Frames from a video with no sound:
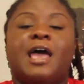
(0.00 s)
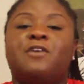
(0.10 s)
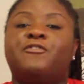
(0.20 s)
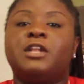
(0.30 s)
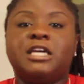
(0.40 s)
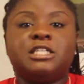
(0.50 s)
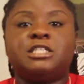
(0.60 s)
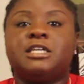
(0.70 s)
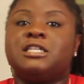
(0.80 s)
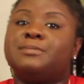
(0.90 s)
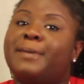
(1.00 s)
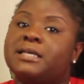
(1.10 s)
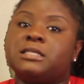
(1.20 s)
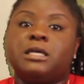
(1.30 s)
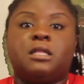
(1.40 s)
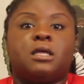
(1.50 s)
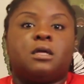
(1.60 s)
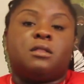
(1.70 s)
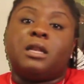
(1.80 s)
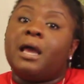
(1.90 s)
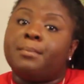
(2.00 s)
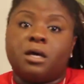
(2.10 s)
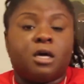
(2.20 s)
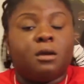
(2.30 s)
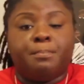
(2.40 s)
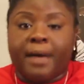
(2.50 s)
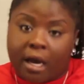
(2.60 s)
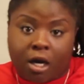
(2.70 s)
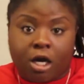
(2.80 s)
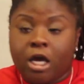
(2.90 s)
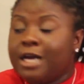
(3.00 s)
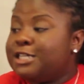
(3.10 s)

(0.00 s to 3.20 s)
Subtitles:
and Felicia is basically the neighborhood beggar.